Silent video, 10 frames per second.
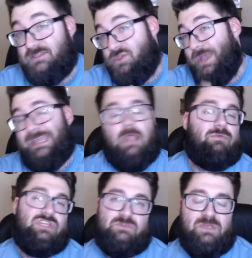so I can't
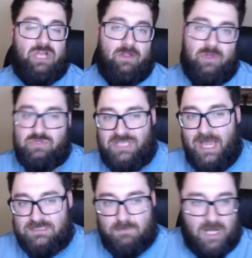really speak on those
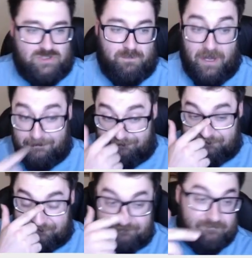guys much, but
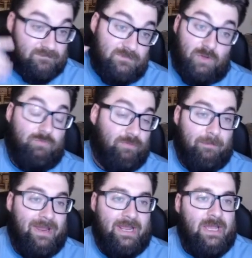for
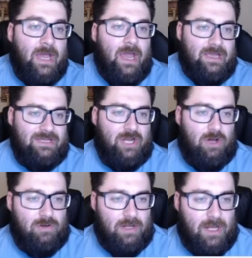me, you
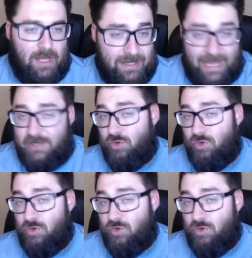know, again,